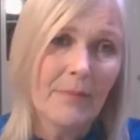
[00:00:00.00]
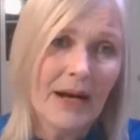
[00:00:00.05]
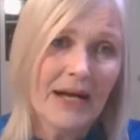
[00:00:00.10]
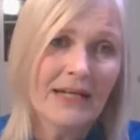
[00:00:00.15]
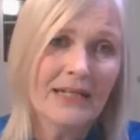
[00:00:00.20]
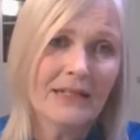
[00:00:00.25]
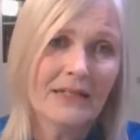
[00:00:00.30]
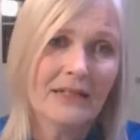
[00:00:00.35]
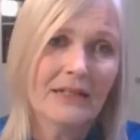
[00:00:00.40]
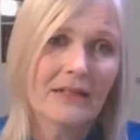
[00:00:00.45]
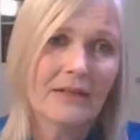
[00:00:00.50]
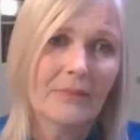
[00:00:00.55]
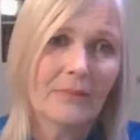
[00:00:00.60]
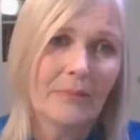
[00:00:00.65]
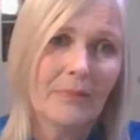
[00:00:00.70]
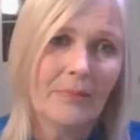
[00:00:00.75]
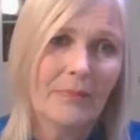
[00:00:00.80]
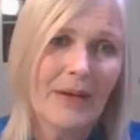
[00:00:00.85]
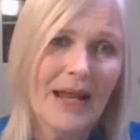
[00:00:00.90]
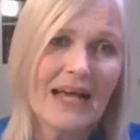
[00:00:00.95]
by
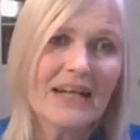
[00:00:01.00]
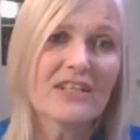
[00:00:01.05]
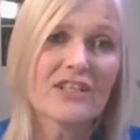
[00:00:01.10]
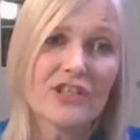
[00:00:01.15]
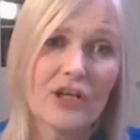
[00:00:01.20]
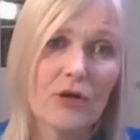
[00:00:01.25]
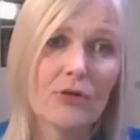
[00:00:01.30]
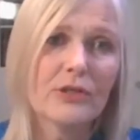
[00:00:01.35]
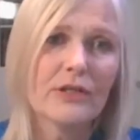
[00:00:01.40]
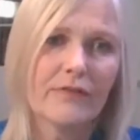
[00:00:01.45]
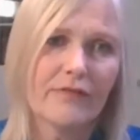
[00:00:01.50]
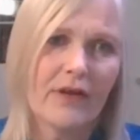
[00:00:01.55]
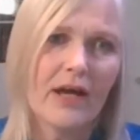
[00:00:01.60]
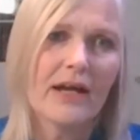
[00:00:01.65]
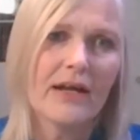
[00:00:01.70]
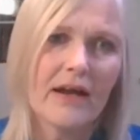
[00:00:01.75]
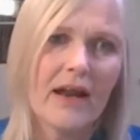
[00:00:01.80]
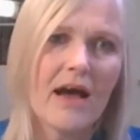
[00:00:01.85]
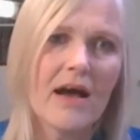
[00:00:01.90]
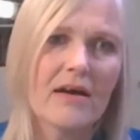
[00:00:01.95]
black soldier
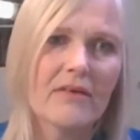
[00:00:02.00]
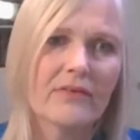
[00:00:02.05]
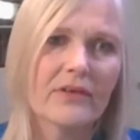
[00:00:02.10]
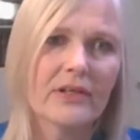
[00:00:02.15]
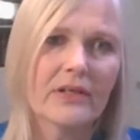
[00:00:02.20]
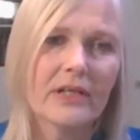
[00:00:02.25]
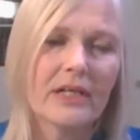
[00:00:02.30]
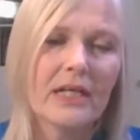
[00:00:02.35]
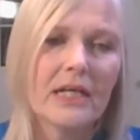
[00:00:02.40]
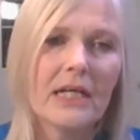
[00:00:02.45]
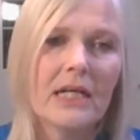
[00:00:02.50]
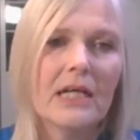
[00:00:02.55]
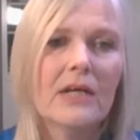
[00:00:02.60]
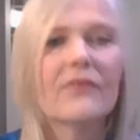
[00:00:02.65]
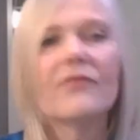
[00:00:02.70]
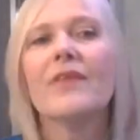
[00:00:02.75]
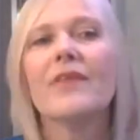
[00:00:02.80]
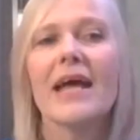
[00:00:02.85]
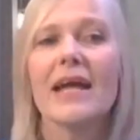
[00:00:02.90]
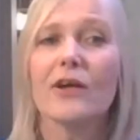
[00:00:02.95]
fly larvae,
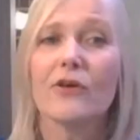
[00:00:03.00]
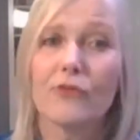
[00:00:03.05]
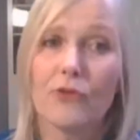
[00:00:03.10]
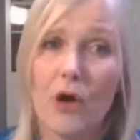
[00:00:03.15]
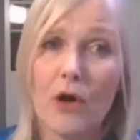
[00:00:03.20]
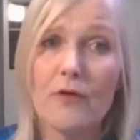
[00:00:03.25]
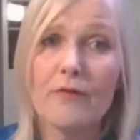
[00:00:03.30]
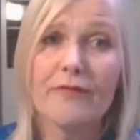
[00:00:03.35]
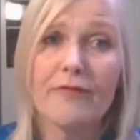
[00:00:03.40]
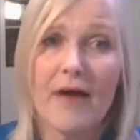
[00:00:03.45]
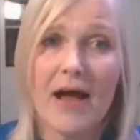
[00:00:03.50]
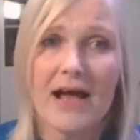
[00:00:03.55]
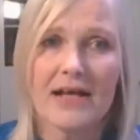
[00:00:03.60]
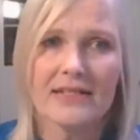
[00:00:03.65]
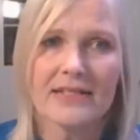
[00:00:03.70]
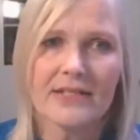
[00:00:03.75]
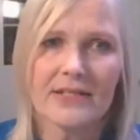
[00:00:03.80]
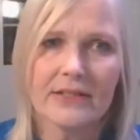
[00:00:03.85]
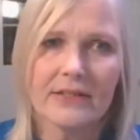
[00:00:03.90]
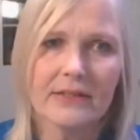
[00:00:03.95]
they grow
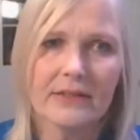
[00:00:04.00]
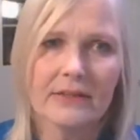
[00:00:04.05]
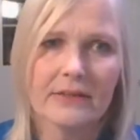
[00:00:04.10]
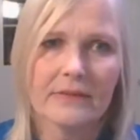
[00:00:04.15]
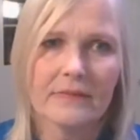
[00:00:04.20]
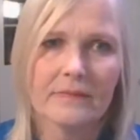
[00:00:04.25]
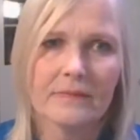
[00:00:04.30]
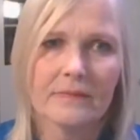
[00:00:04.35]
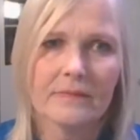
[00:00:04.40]
faster,